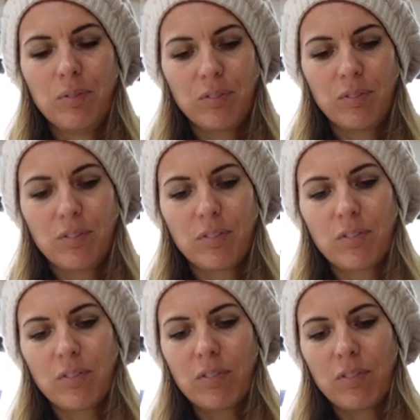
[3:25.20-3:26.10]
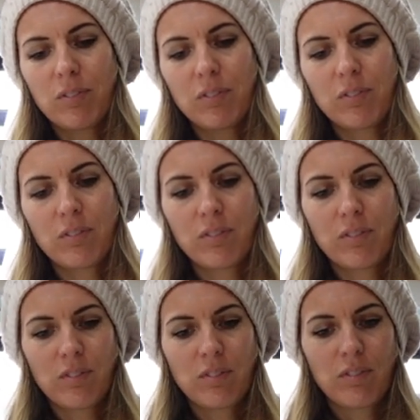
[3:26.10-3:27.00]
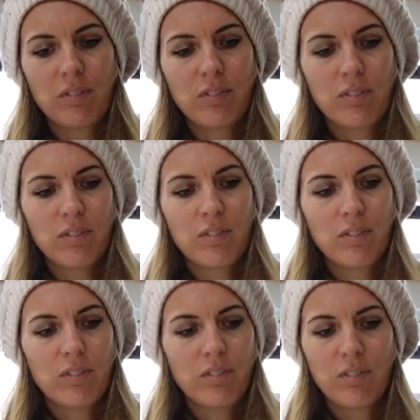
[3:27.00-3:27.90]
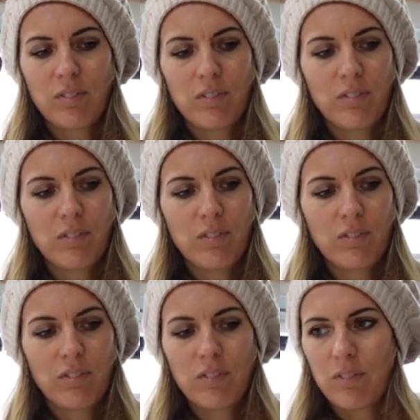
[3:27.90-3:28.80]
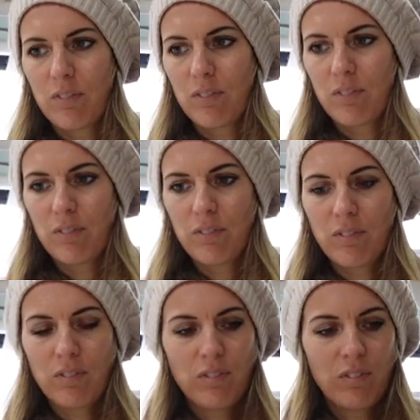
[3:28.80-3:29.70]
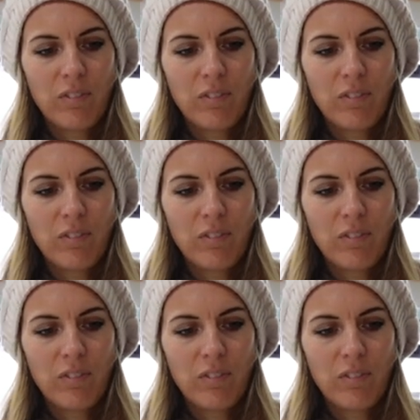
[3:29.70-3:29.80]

(no one is talking)